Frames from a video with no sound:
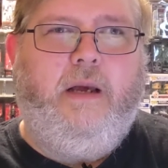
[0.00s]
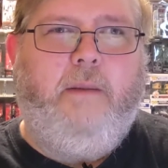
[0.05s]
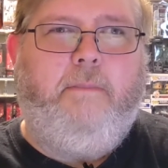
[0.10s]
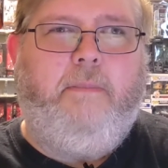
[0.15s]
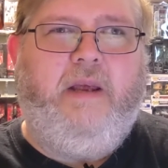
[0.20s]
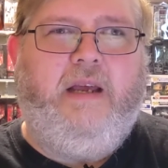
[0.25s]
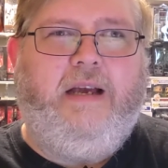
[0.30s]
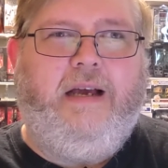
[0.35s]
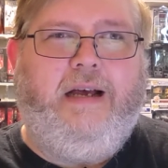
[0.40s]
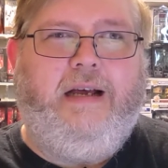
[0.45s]

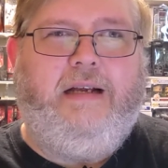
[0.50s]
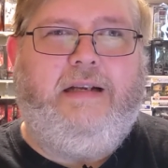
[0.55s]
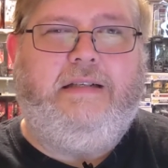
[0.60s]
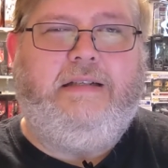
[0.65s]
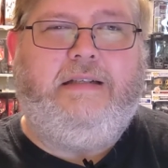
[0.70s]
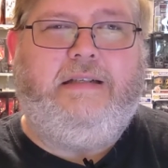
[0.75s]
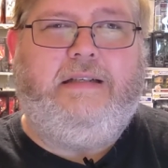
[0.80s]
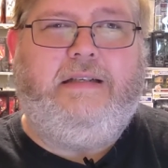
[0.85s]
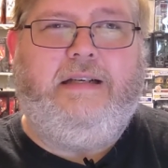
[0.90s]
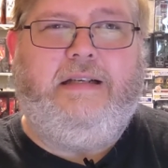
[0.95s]

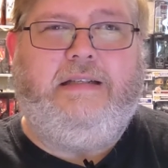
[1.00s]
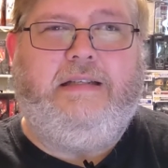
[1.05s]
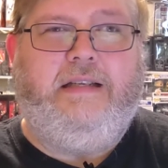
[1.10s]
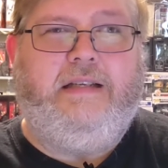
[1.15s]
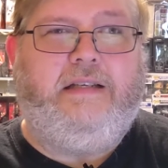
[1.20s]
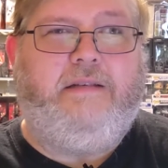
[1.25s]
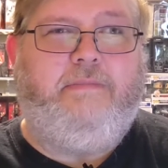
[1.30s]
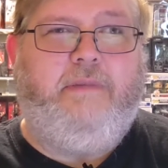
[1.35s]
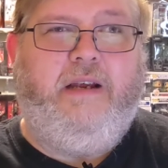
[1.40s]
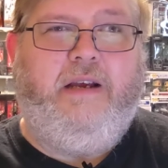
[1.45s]
Because does
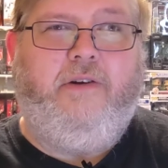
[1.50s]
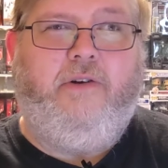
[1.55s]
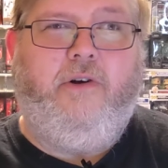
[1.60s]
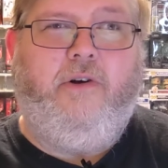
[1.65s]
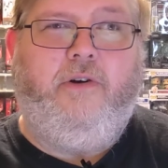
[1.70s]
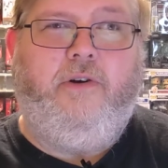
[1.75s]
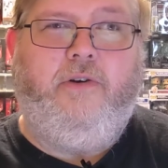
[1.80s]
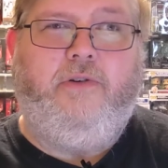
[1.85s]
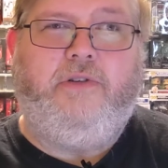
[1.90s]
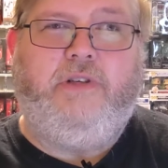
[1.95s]
this mean
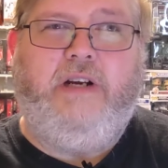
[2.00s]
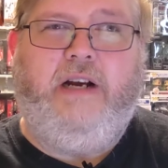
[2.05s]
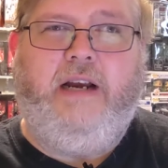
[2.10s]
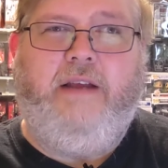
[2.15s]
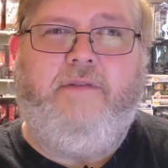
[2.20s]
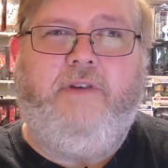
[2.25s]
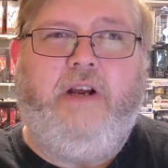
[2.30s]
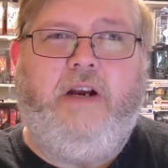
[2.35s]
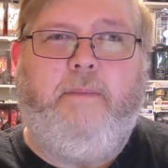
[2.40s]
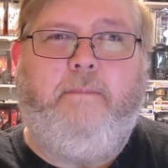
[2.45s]
Grogu's not
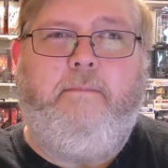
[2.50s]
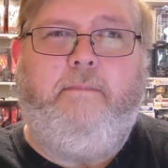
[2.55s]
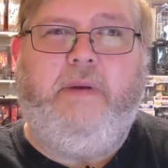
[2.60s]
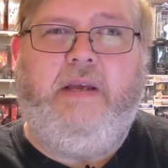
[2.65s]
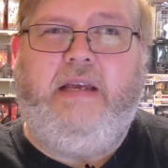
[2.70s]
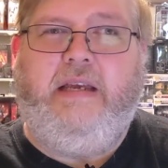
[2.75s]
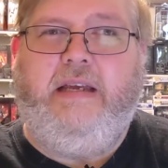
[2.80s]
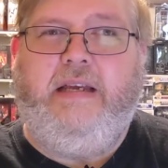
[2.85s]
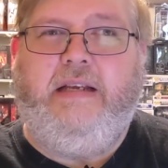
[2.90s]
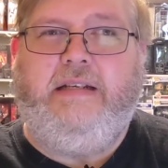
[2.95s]
even going to
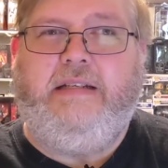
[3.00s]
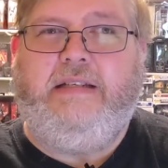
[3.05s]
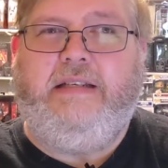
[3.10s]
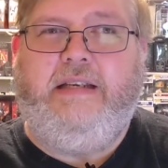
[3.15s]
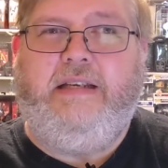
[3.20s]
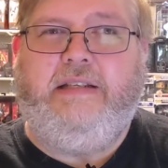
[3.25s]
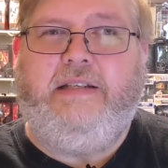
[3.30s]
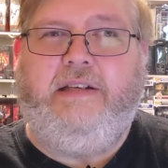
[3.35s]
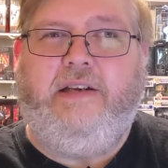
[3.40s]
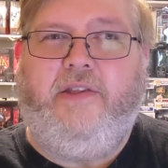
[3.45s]
be in
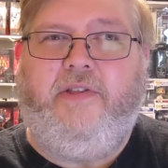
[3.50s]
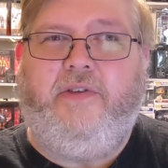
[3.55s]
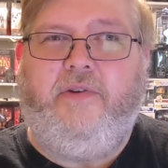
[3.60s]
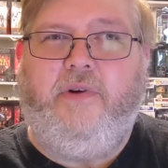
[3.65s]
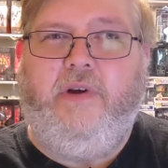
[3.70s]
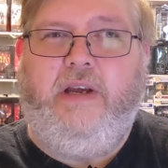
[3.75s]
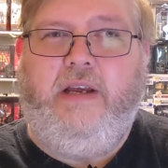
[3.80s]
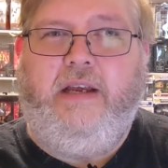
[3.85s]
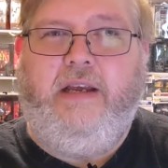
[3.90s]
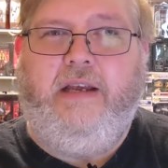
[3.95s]
season
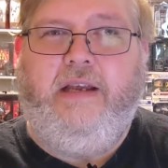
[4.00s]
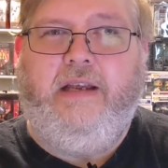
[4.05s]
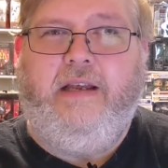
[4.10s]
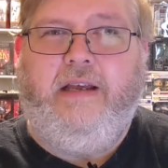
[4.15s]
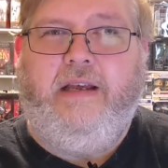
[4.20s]
3?